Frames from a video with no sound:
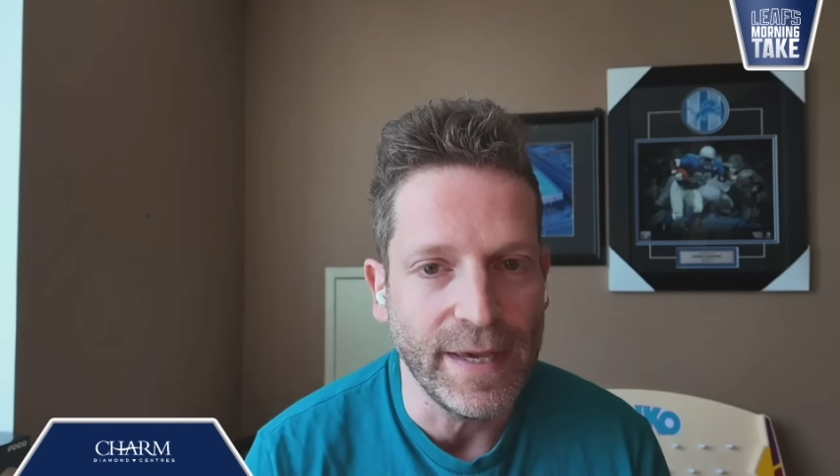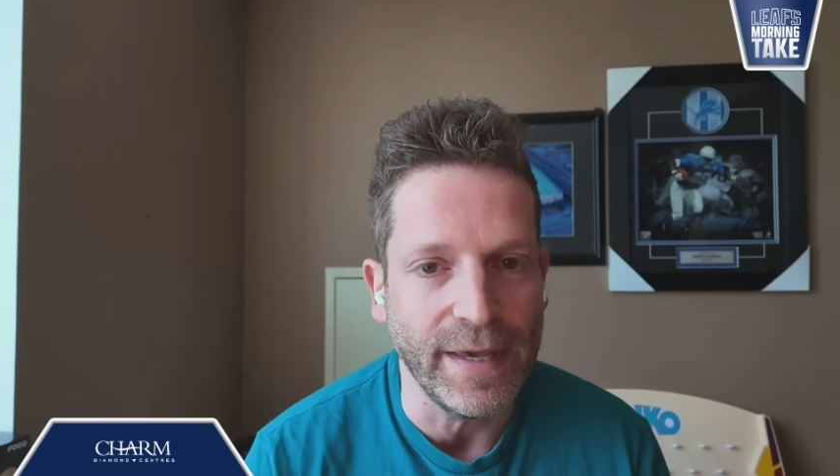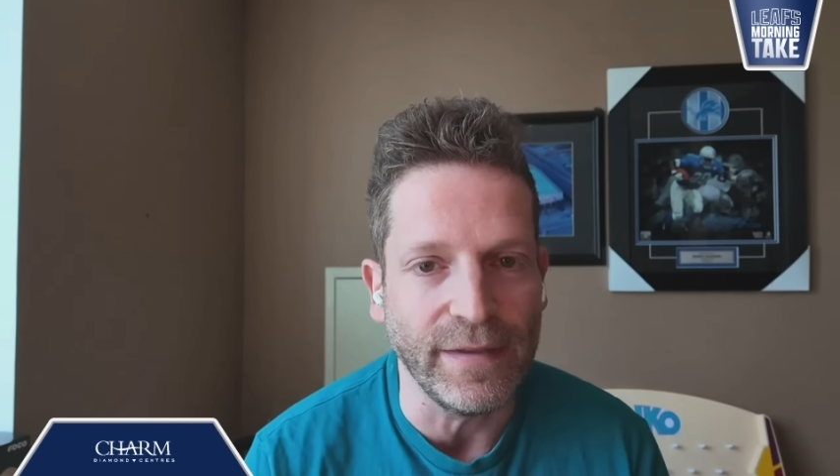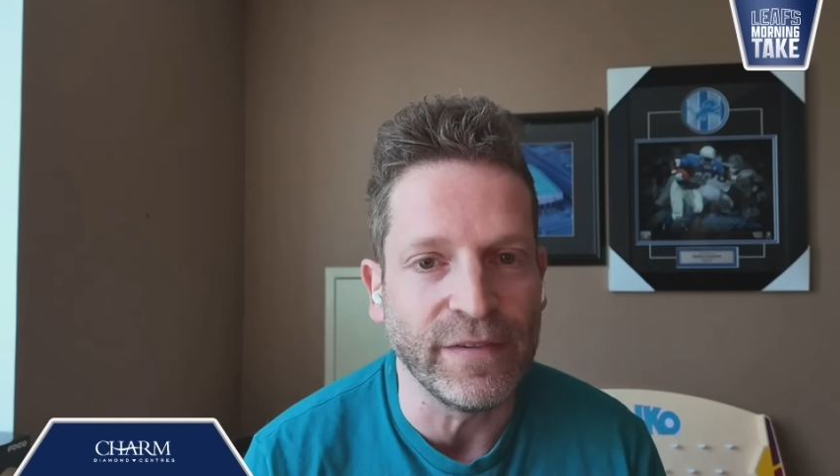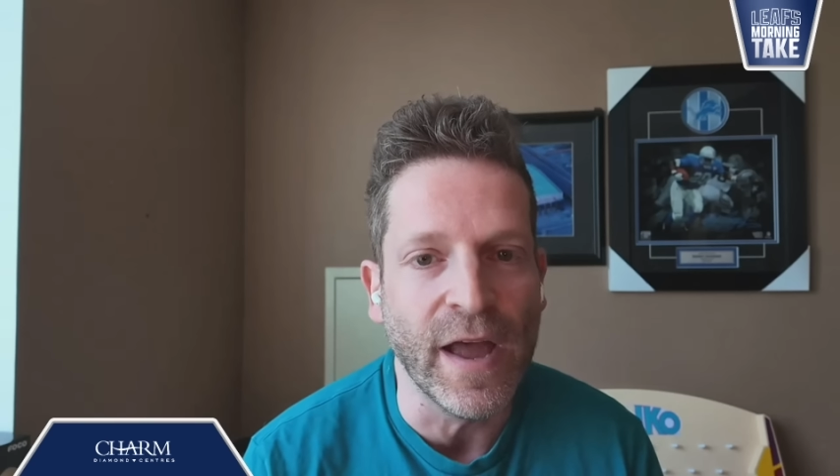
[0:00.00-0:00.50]

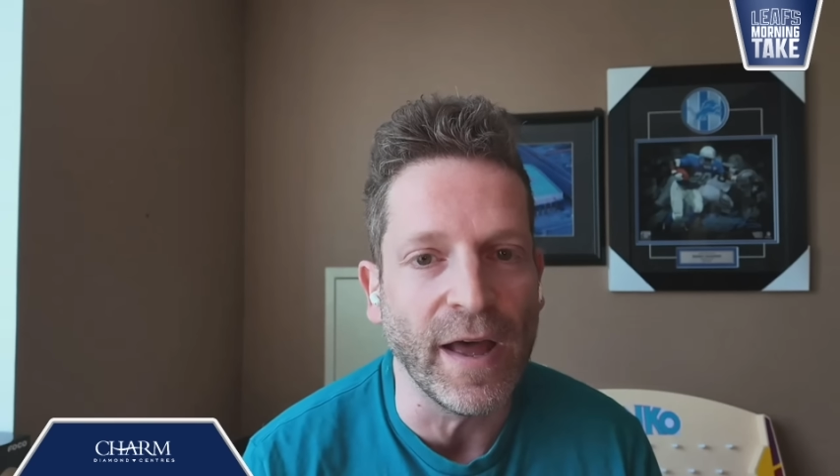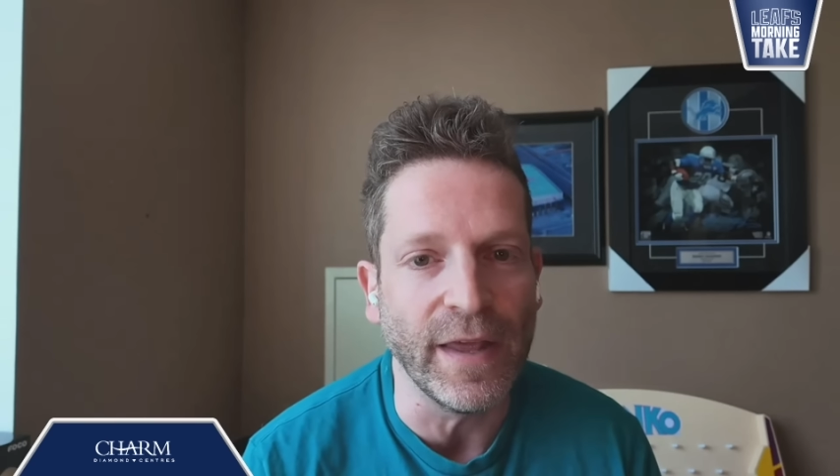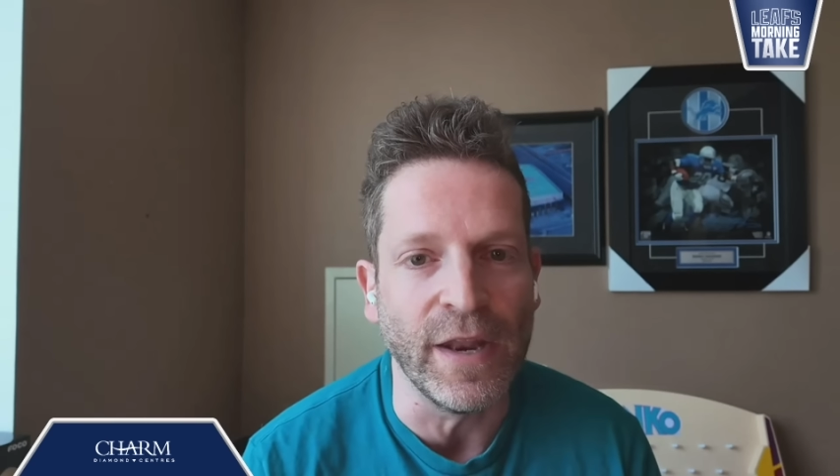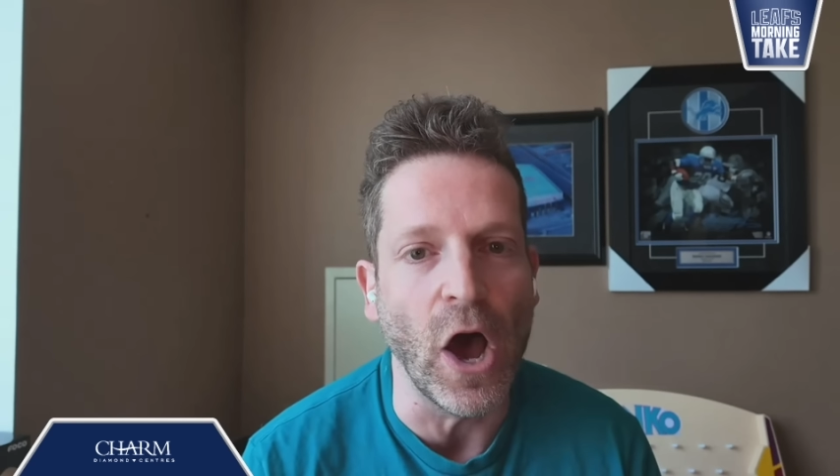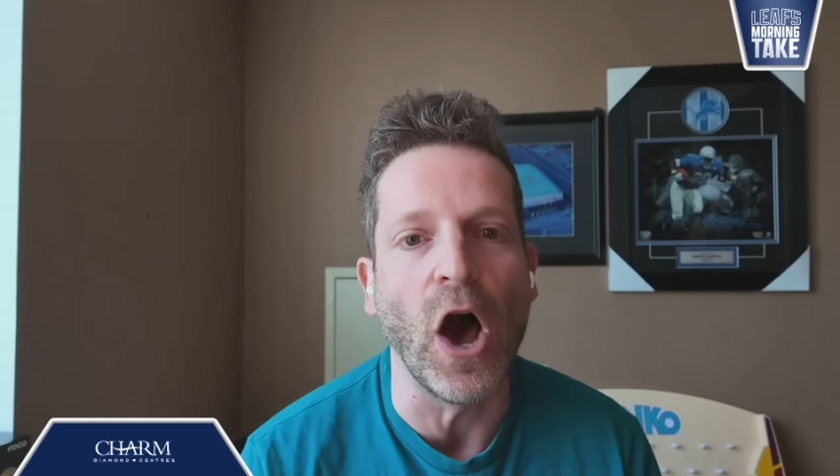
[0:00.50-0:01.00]
he's not
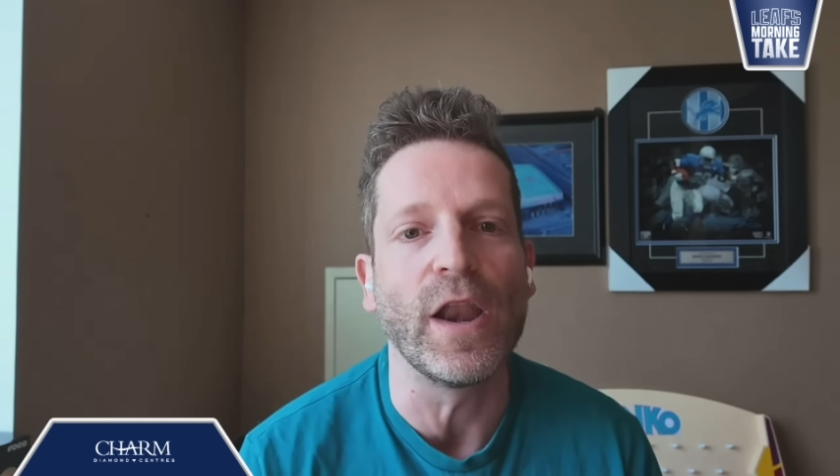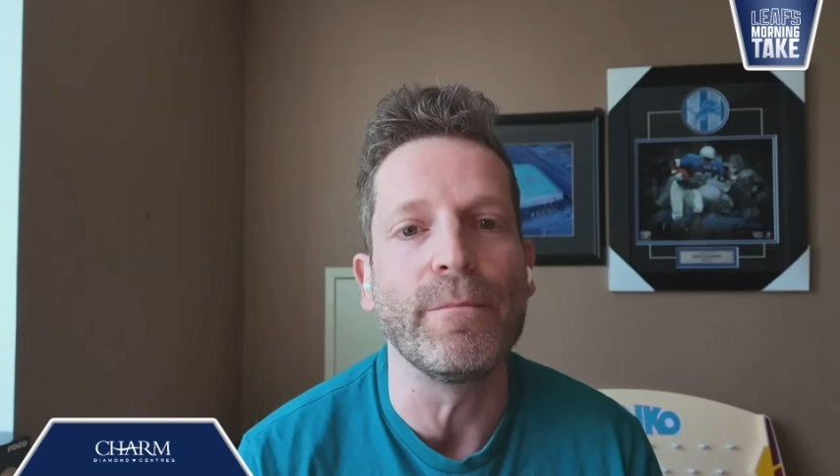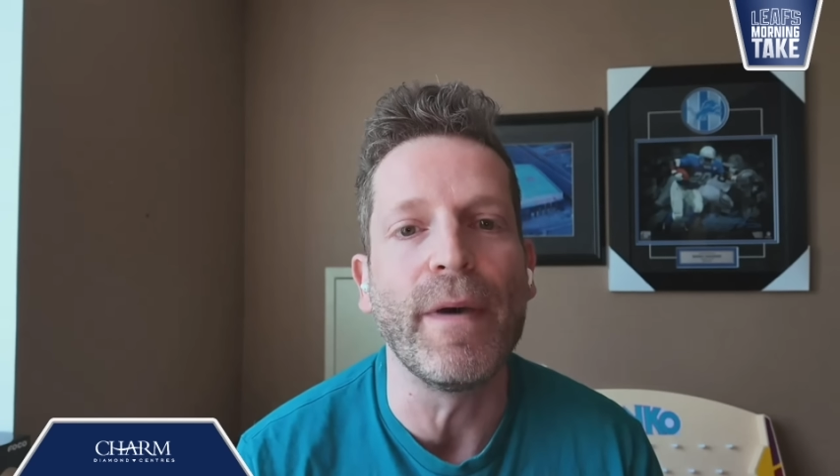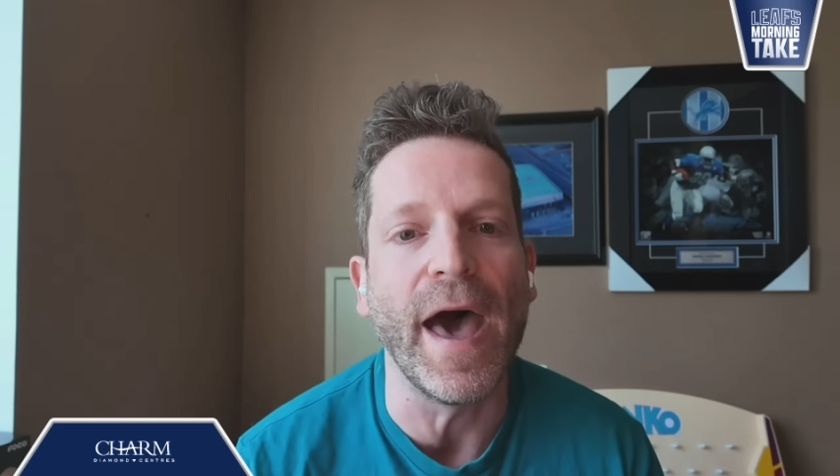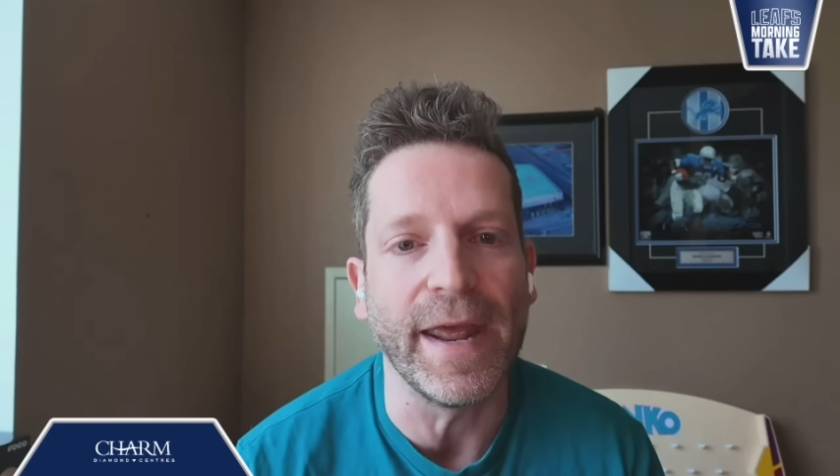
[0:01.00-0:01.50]
an
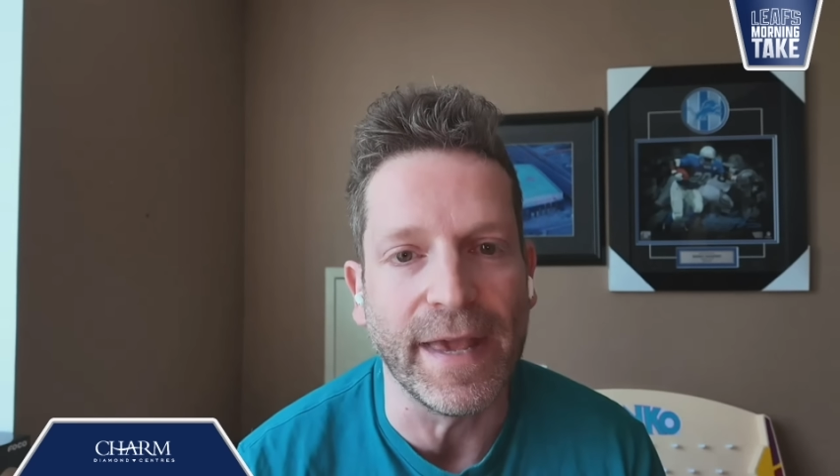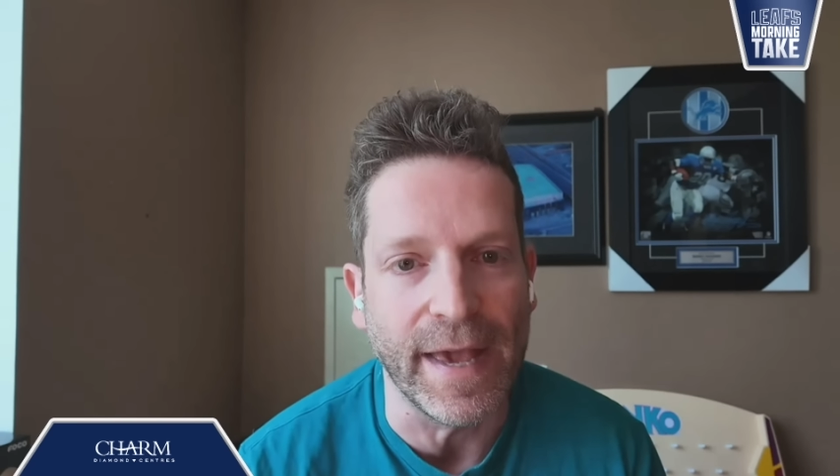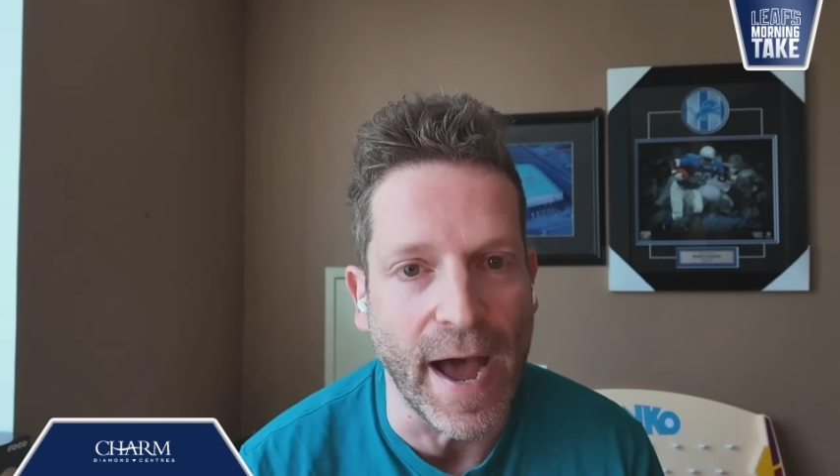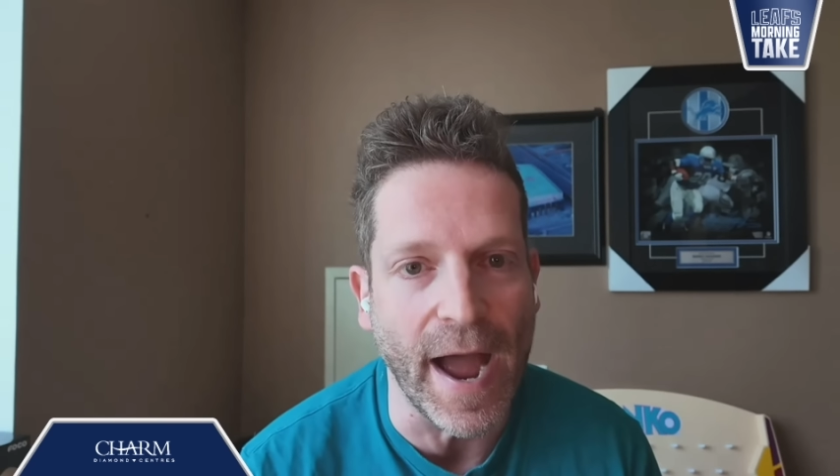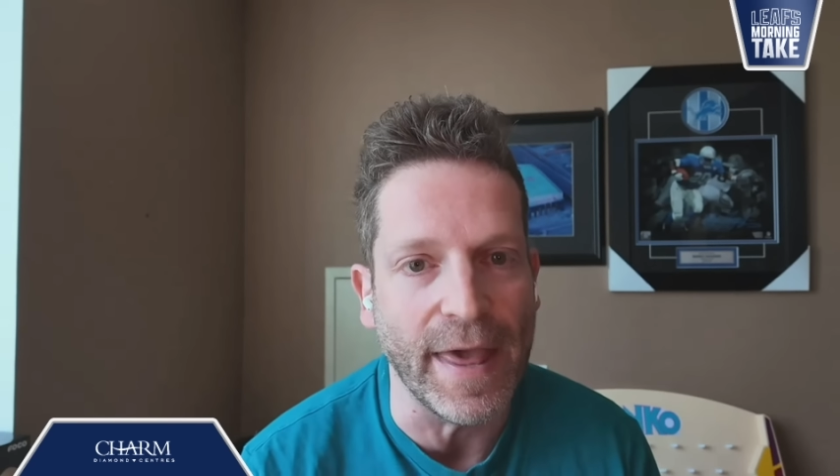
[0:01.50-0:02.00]
automatic
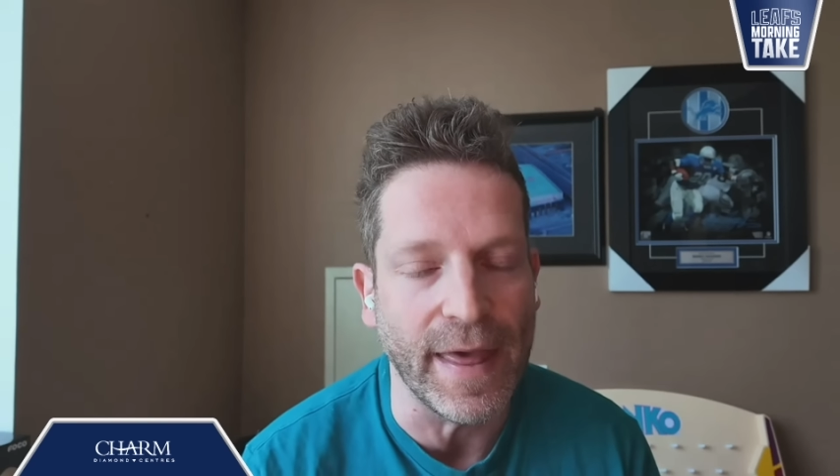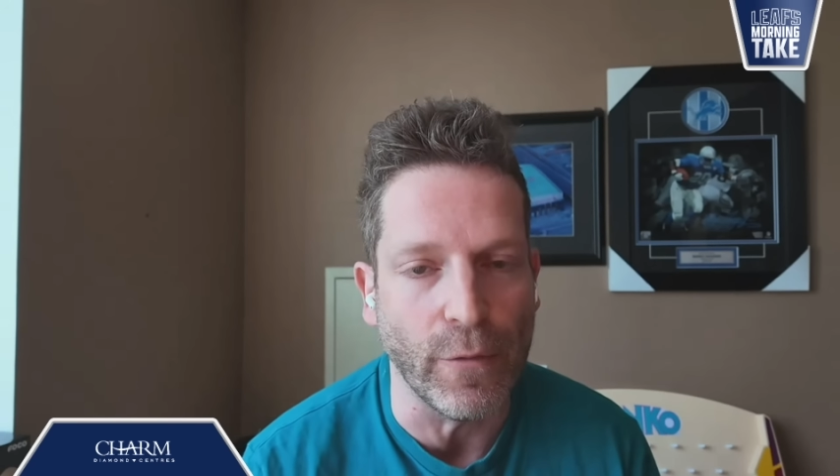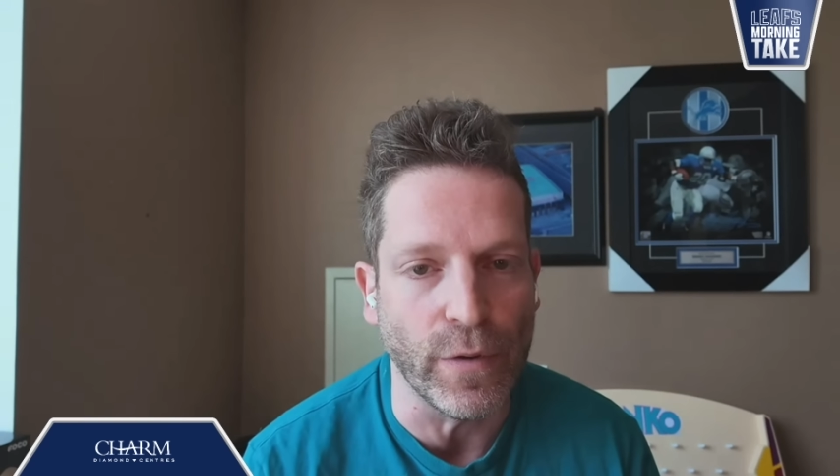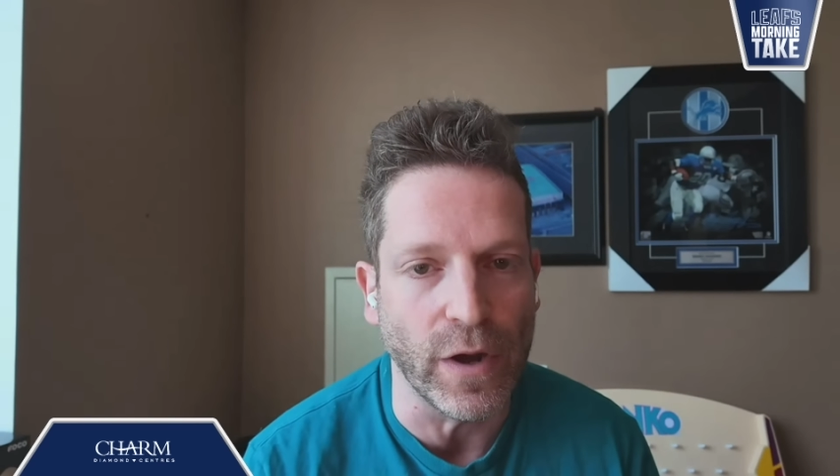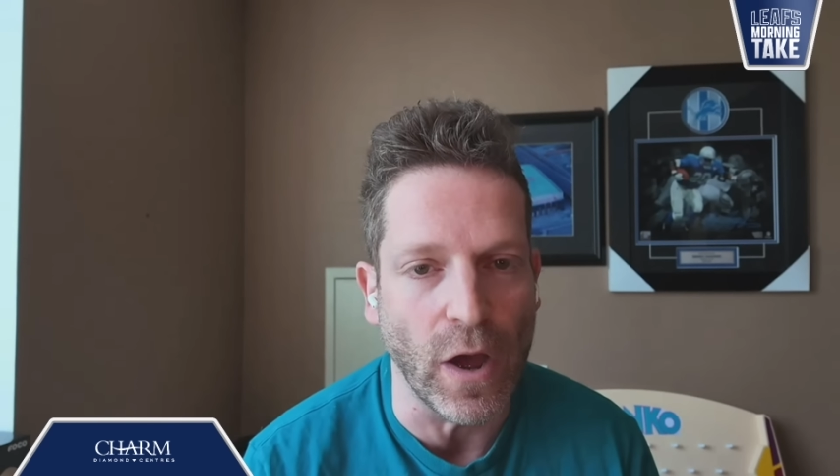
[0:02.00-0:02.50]
guy
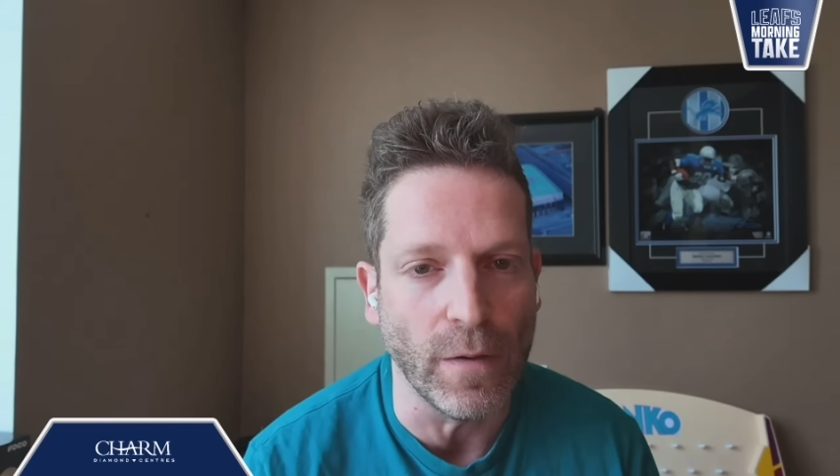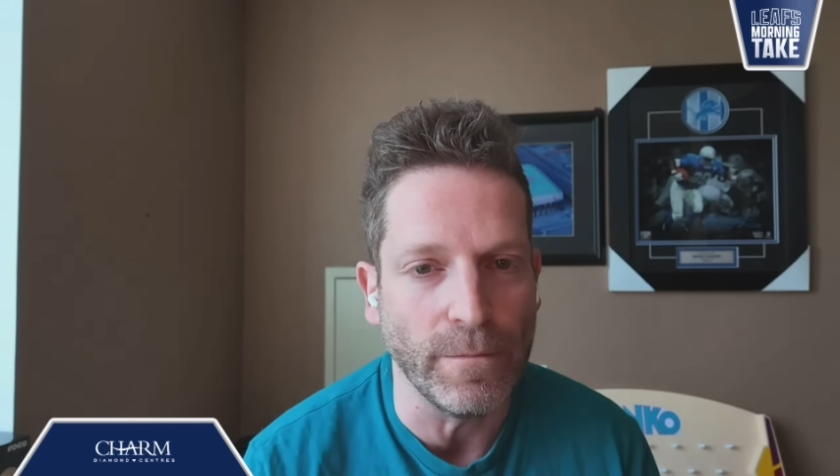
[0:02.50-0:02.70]
that would